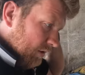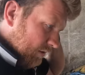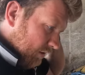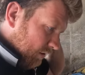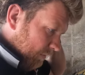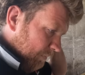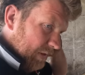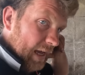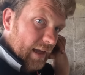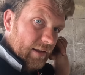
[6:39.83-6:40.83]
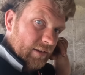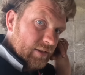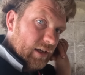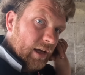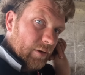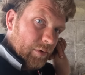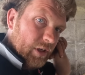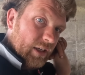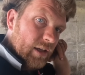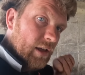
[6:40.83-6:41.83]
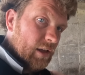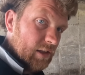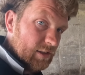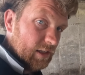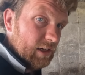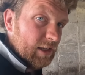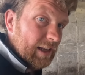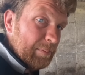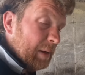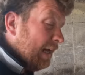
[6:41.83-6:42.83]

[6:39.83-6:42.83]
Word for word: So yeah, there's a lot of money sitting on that